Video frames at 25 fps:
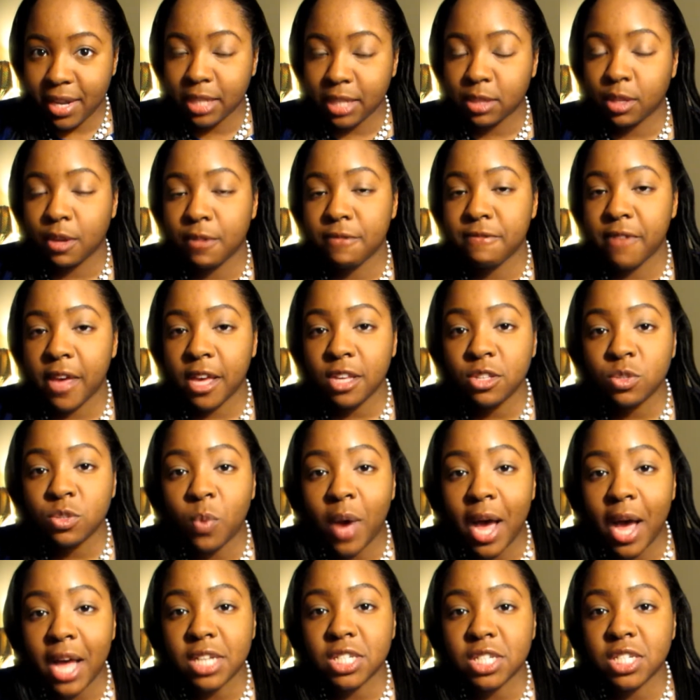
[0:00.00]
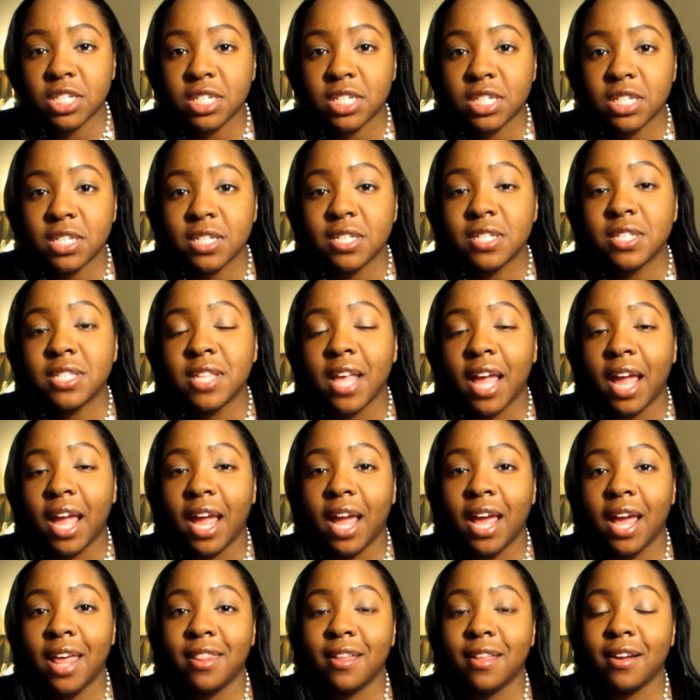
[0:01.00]
like their face washes
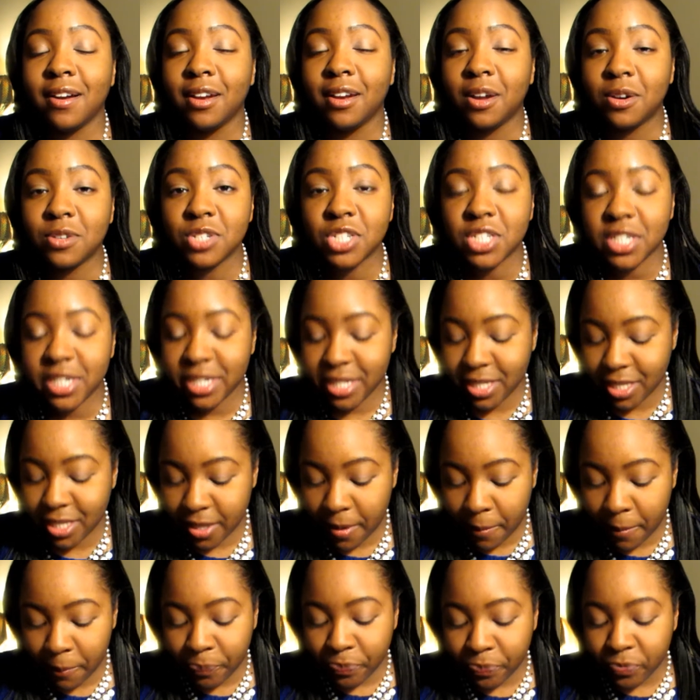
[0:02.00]
and their lotions.